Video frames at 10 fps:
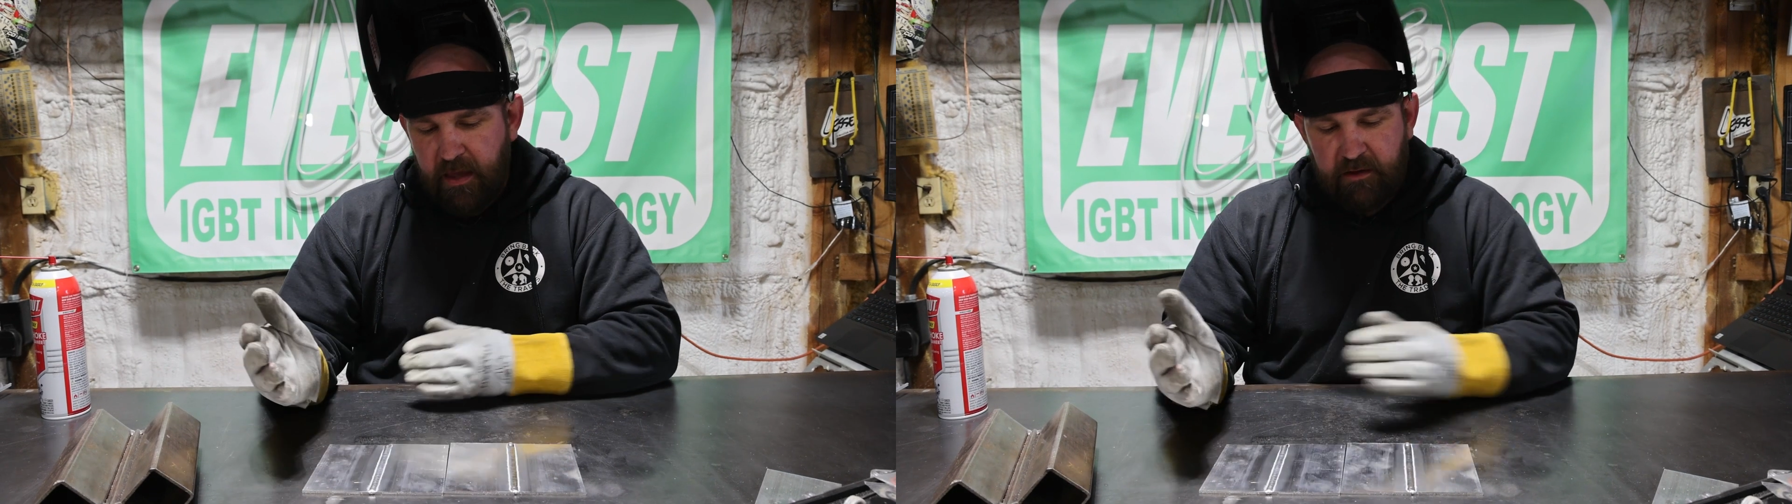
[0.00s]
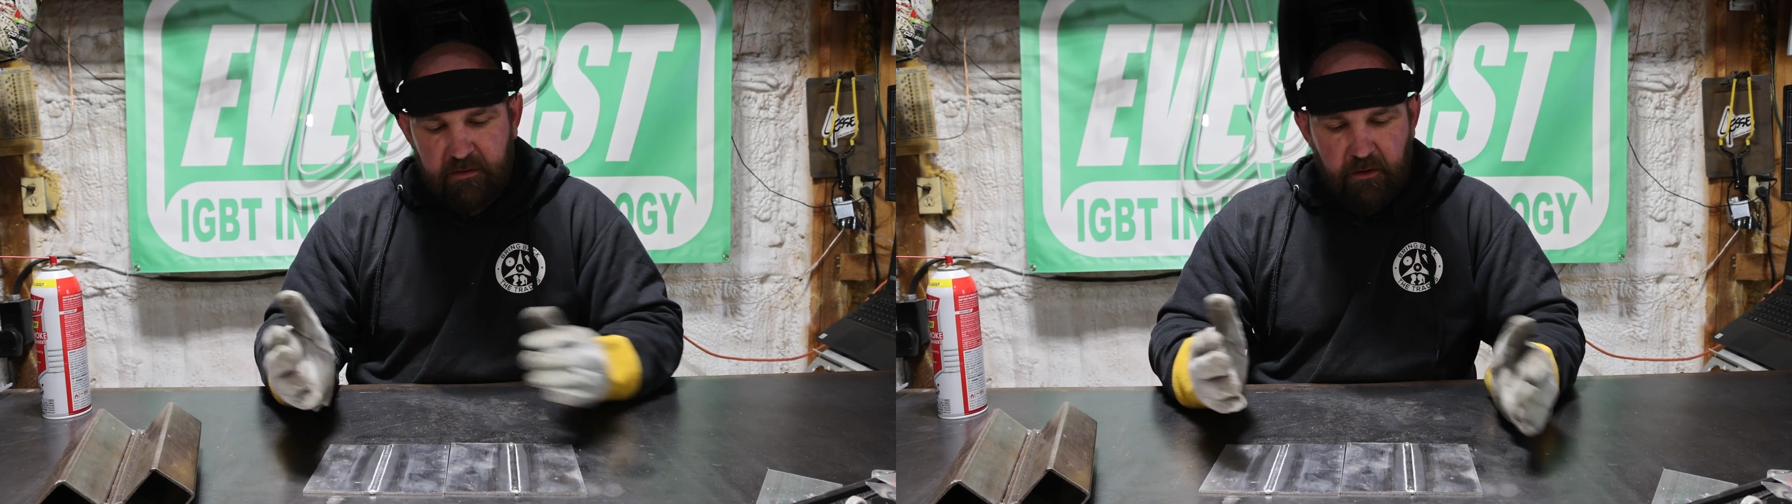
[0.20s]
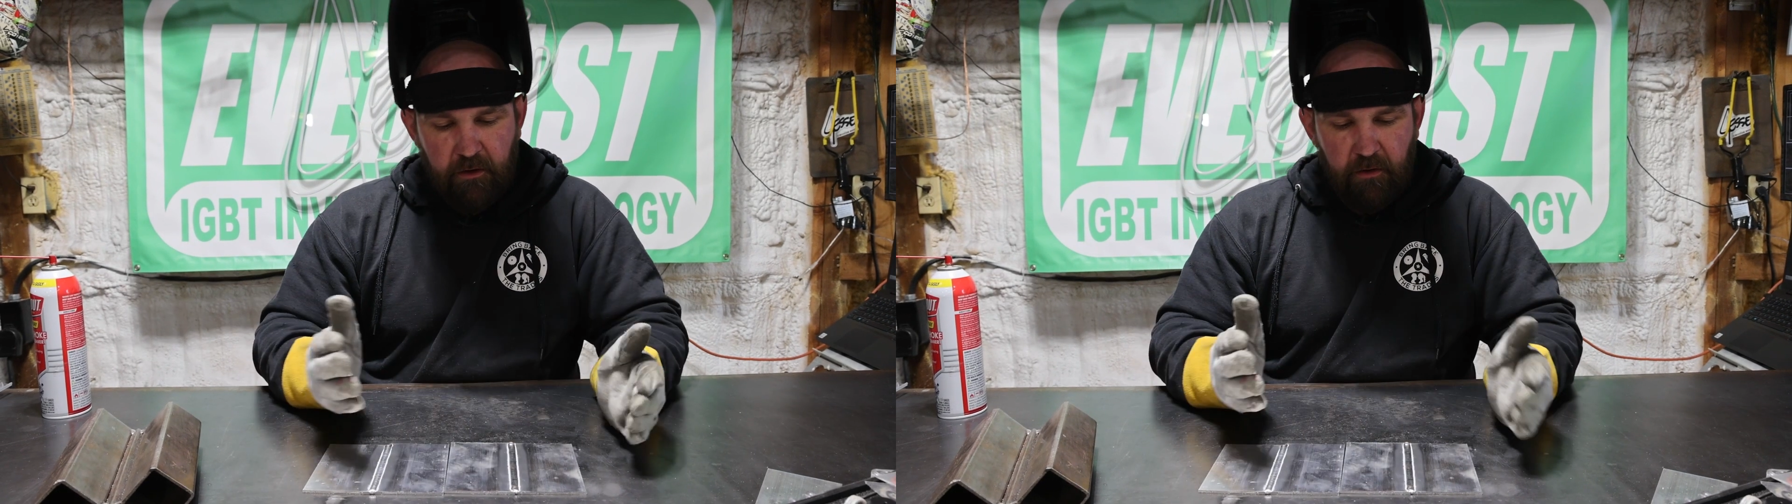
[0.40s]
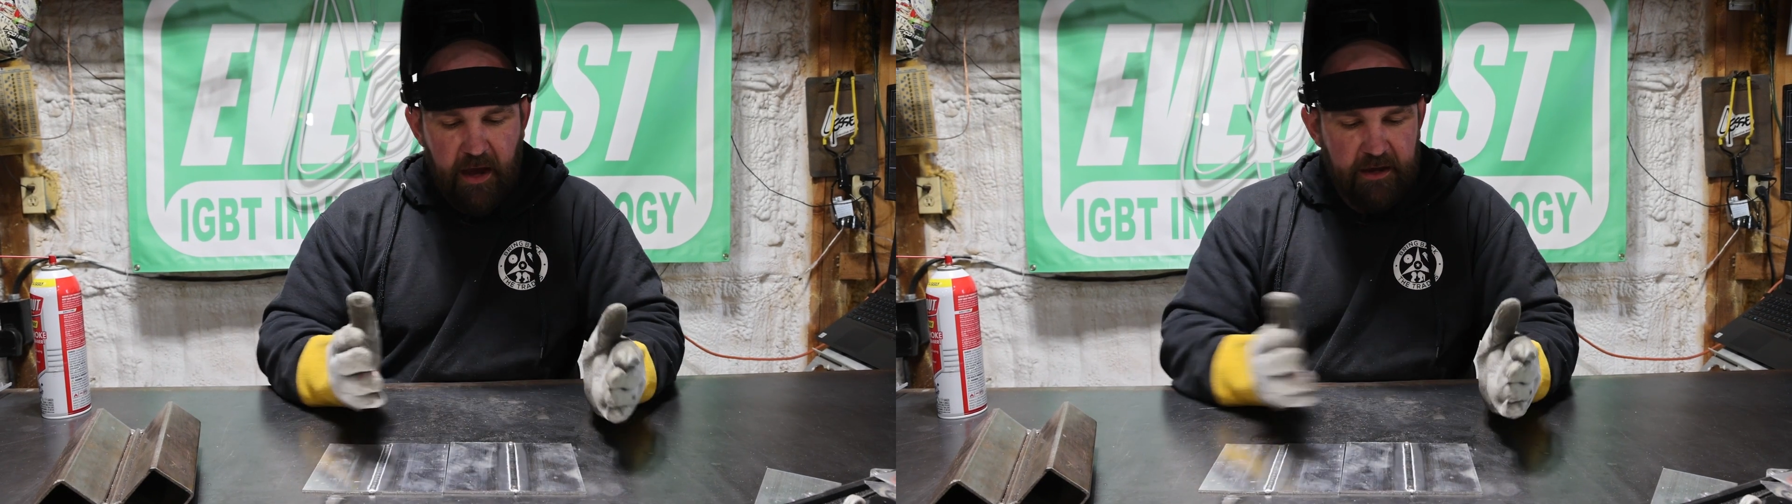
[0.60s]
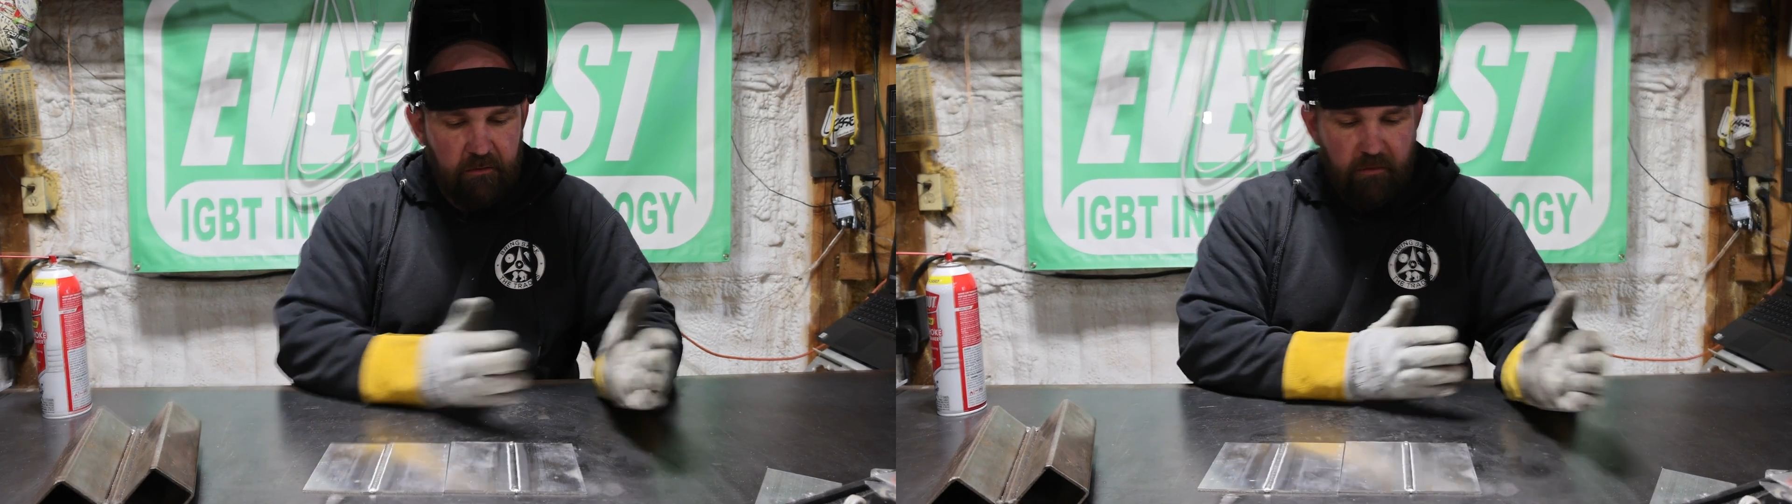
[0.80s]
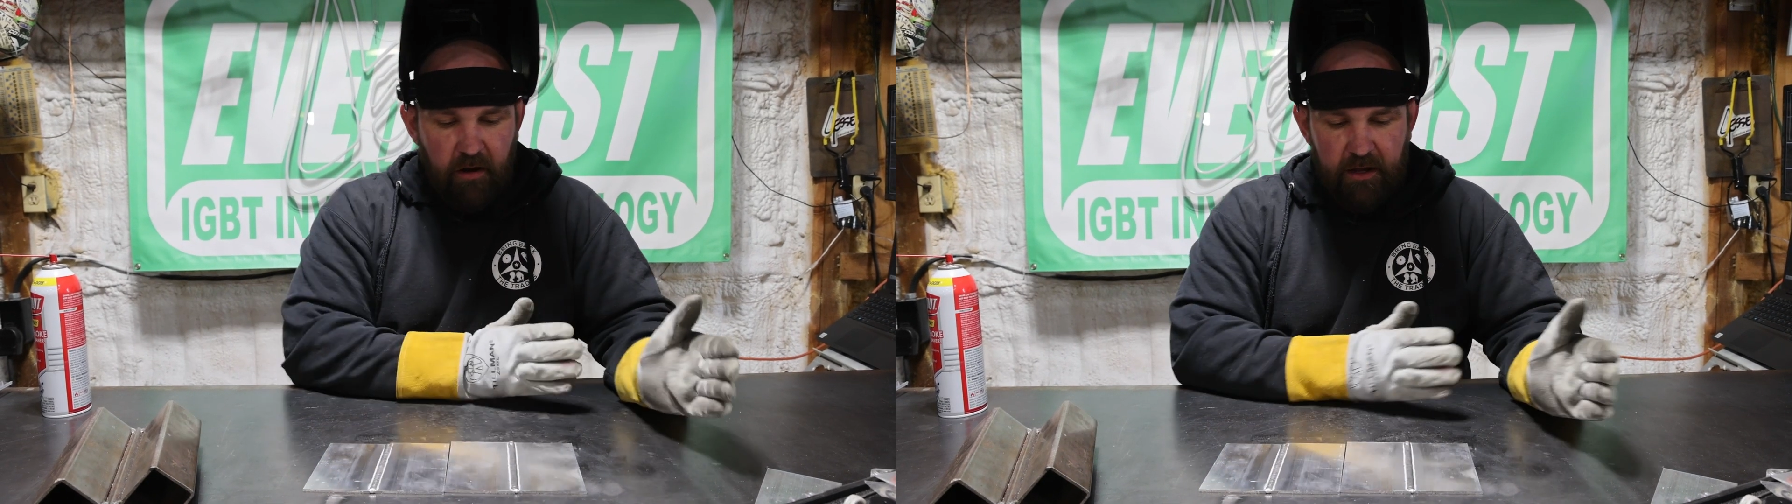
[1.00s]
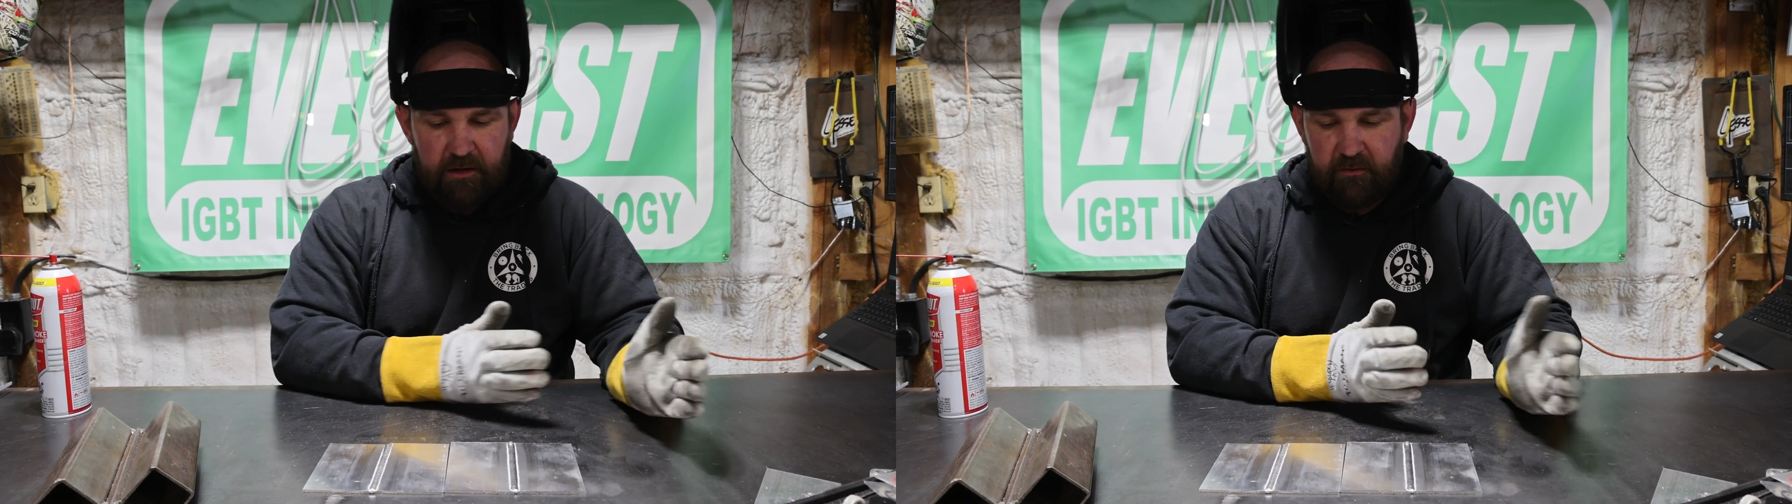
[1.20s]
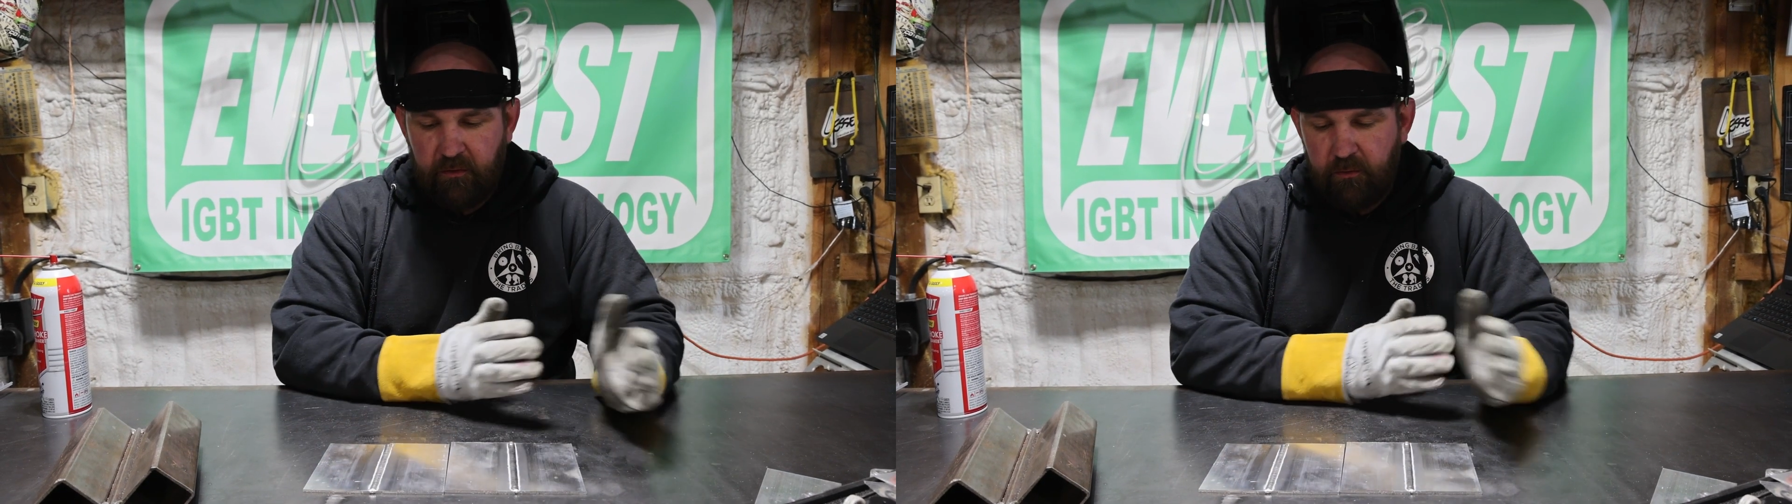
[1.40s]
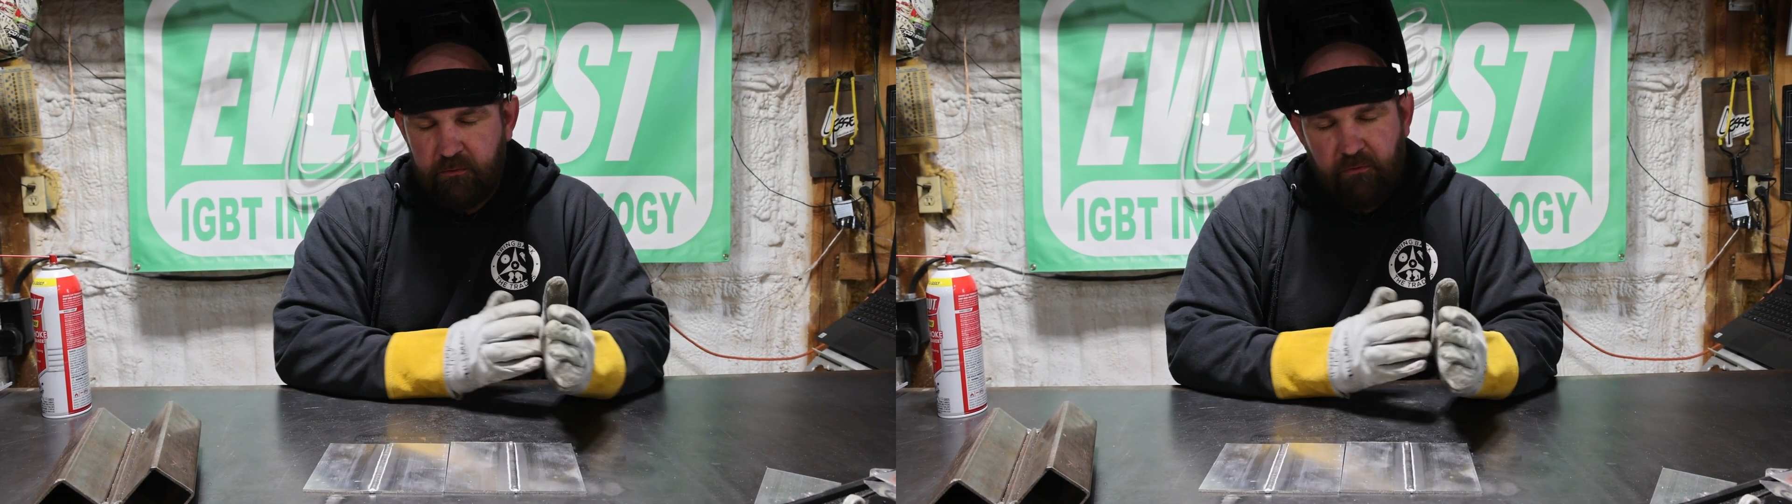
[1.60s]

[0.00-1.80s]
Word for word: And so I can run two